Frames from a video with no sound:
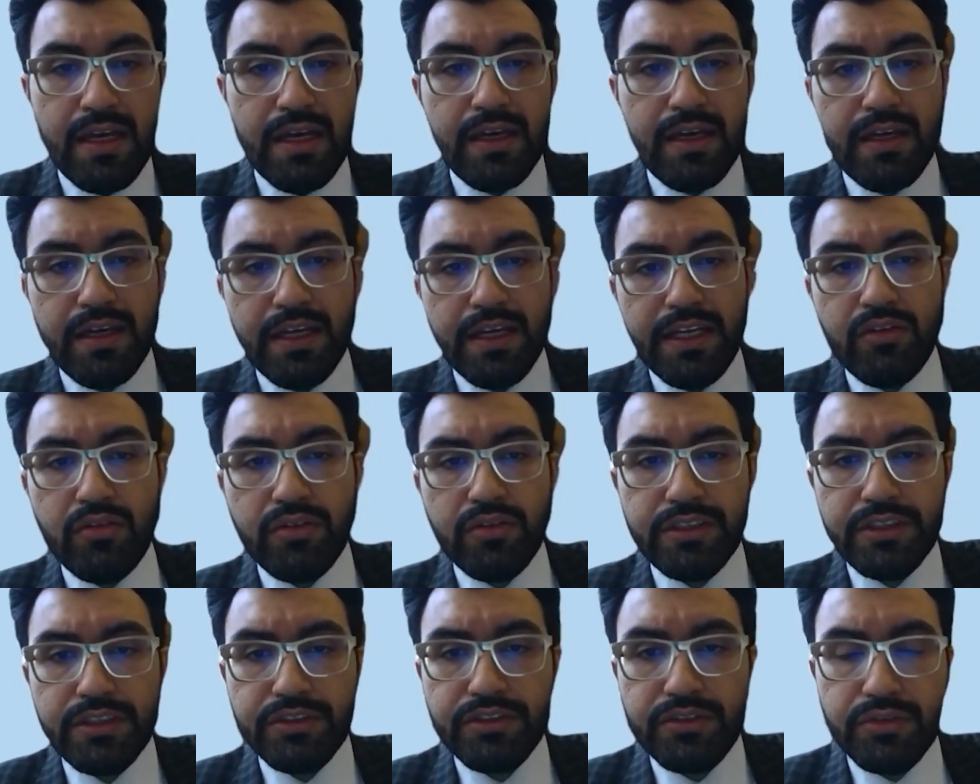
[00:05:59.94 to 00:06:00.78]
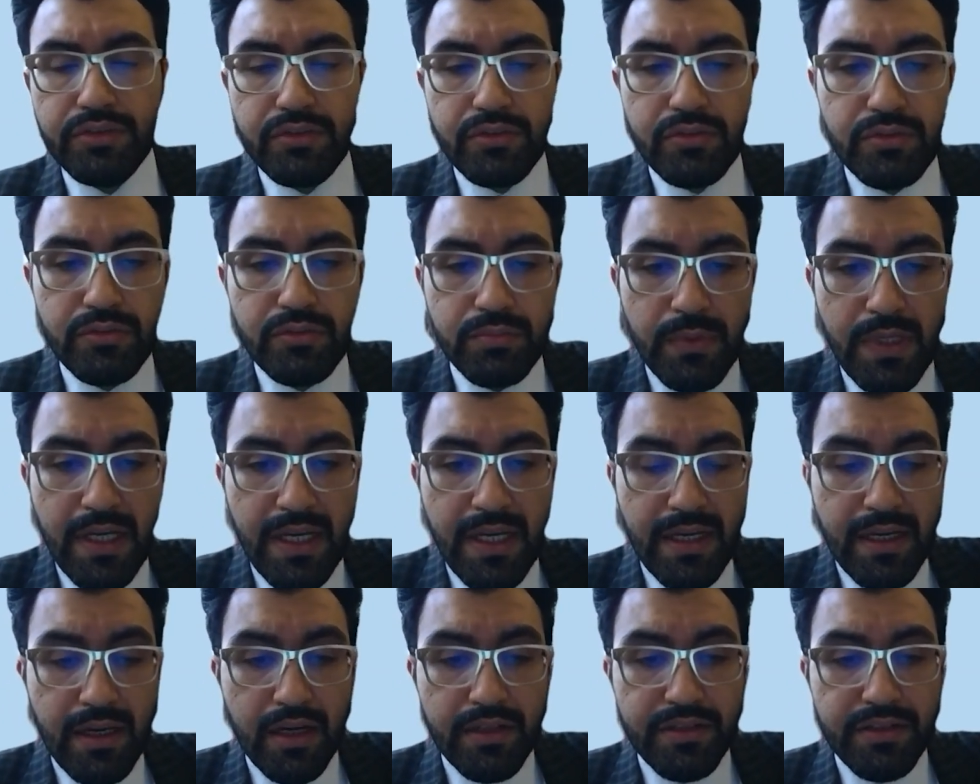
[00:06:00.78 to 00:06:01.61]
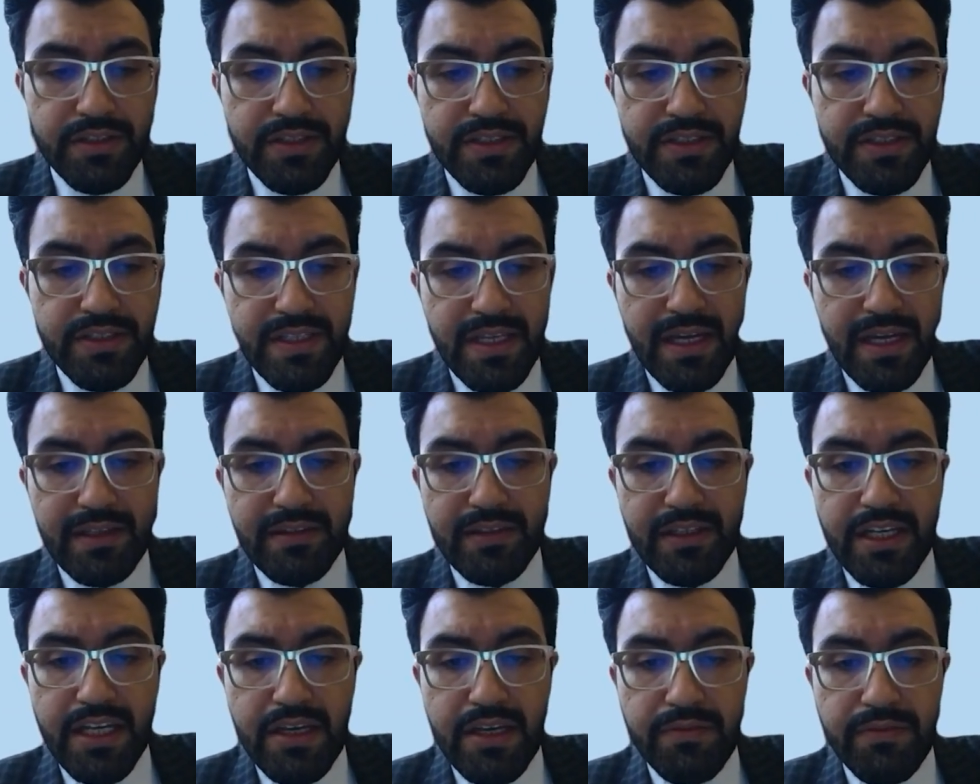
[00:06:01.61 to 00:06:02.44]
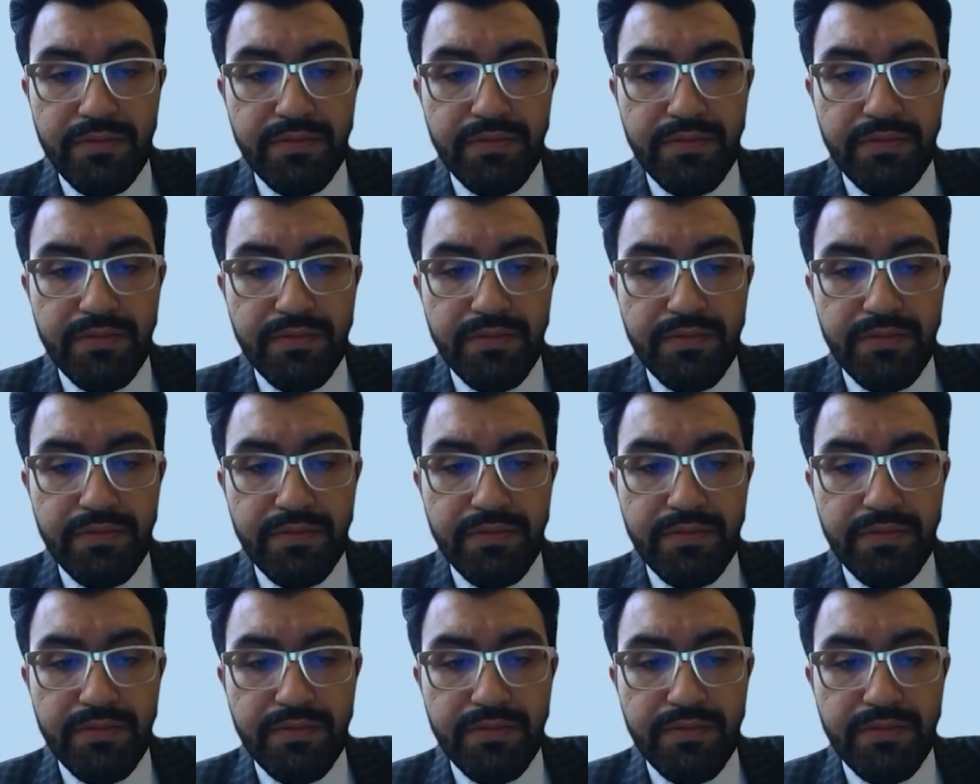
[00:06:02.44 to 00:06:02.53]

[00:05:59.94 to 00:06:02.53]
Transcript: In order to understand if